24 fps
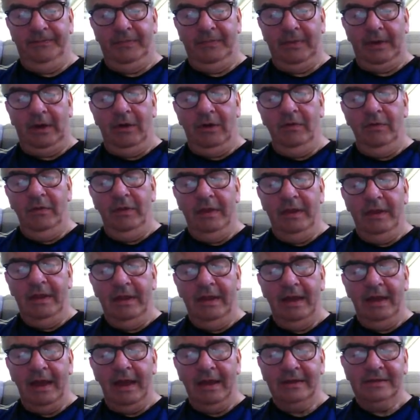On the
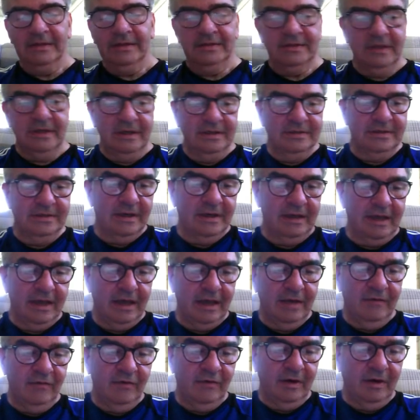exercise I
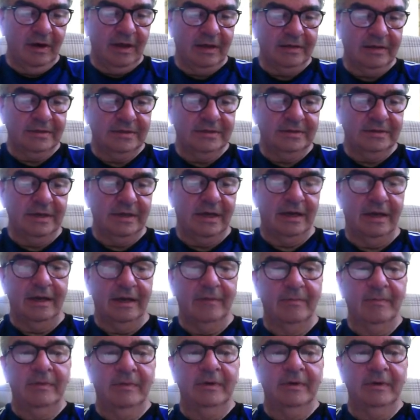gave you last time,